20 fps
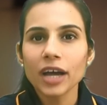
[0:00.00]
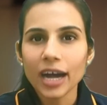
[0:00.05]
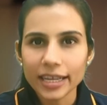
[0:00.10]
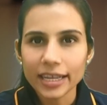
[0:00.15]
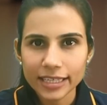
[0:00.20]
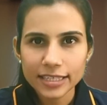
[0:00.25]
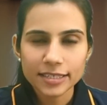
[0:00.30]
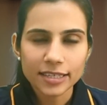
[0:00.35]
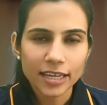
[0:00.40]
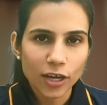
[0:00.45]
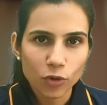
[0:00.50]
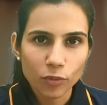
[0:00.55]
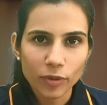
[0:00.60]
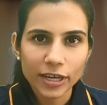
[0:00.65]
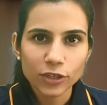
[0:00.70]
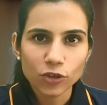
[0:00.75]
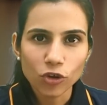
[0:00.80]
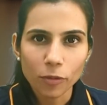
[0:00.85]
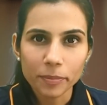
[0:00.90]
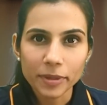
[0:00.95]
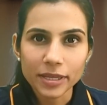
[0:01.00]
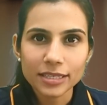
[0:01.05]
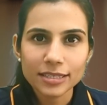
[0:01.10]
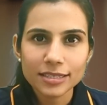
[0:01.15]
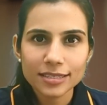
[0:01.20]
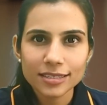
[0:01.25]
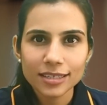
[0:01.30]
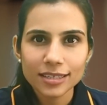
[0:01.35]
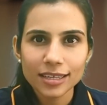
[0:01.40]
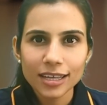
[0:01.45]
the highest ROI
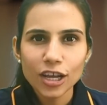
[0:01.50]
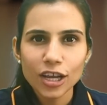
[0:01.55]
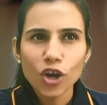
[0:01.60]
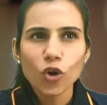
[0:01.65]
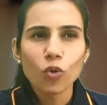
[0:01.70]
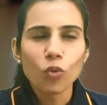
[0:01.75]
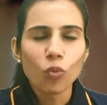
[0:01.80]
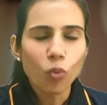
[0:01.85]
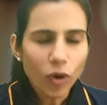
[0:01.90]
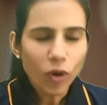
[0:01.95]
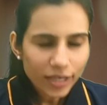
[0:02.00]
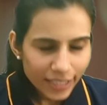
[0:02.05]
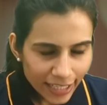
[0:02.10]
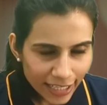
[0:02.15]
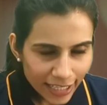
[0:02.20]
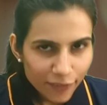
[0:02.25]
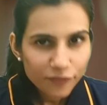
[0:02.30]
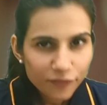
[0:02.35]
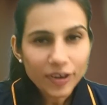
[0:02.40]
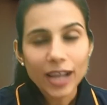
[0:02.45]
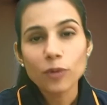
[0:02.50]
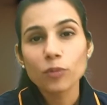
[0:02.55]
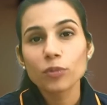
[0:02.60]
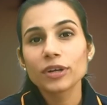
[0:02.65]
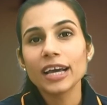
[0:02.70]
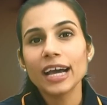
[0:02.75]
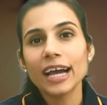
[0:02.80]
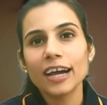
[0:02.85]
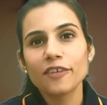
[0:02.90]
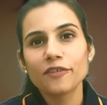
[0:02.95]
topics? What if I
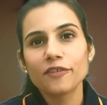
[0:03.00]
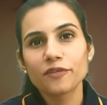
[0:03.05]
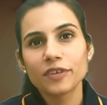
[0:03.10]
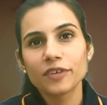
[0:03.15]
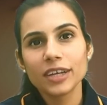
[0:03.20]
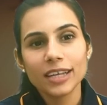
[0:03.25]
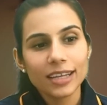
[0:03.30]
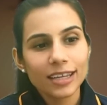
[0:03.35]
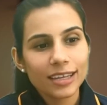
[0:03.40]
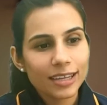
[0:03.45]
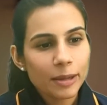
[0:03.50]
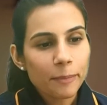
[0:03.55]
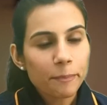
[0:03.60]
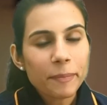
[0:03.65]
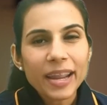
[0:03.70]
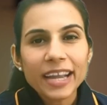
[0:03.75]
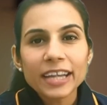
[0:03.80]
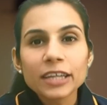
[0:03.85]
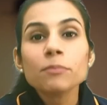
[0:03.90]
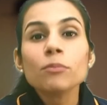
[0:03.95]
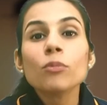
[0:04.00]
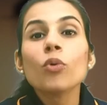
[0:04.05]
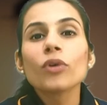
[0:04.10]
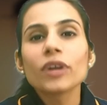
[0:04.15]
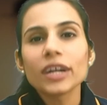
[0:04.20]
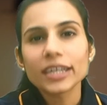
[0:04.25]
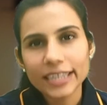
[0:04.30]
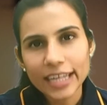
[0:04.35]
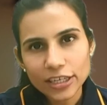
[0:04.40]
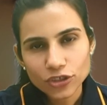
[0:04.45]
would have paid
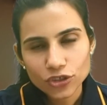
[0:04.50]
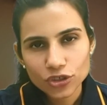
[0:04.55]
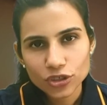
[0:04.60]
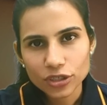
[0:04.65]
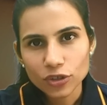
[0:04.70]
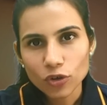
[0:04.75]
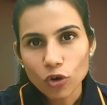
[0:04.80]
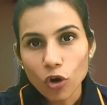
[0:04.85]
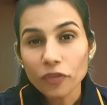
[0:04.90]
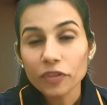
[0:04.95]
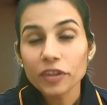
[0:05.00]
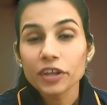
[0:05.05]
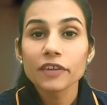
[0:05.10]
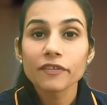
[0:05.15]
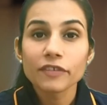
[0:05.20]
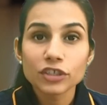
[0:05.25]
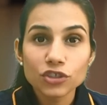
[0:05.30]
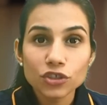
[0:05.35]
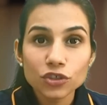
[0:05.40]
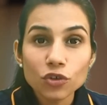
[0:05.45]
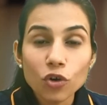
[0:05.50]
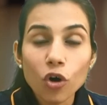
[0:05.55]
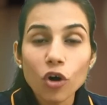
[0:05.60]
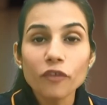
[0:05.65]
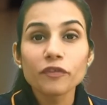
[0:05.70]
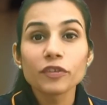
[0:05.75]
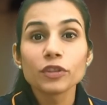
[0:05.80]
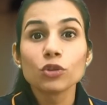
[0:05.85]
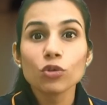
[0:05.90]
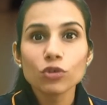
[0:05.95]
more attention on the revision
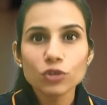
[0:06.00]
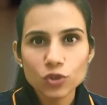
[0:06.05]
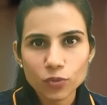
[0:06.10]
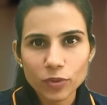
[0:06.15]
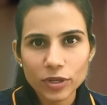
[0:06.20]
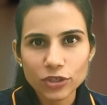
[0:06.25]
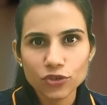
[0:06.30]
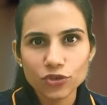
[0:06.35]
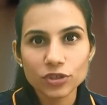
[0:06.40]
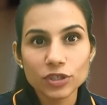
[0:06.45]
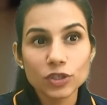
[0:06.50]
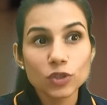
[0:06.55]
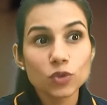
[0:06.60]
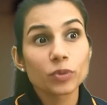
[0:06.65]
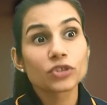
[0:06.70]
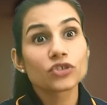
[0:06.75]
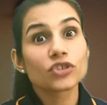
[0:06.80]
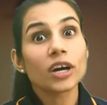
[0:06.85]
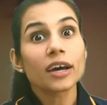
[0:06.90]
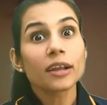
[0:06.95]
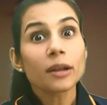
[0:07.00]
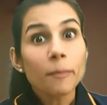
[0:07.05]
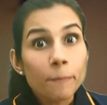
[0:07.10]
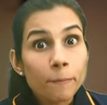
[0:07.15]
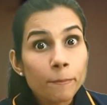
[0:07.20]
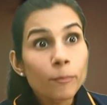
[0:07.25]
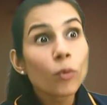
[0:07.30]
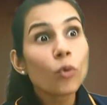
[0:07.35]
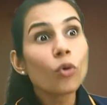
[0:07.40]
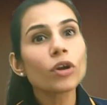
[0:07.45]
of those questions which are
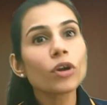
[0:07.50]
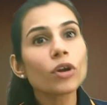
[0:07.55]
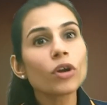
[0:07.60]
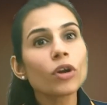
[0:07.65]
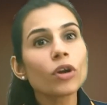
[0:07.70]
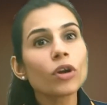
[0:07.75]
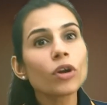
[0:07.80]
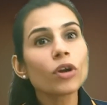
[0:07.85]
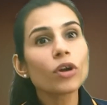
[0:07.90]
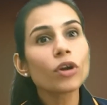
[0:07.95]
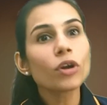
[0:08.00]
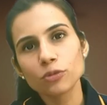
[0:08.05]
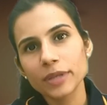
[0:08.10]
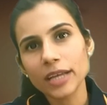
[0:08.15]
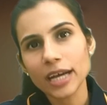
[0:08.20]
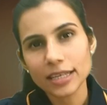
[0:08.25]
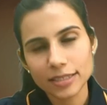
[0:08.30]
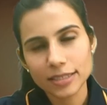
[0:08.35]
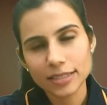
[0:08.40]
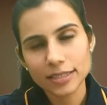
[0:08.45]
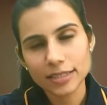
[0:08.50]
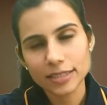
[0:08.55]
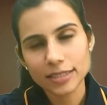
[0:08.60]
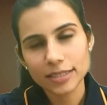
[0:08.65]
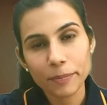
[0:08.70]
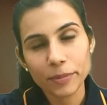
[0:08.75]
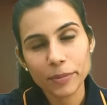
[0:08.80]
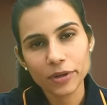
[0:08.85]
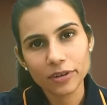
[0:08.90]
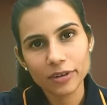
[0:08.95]
more probable to be asked in the
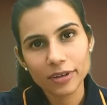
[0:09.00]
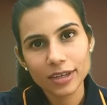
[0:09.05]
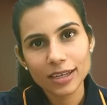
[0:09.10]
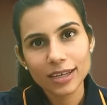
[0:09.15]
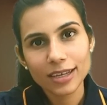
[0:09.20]
paper?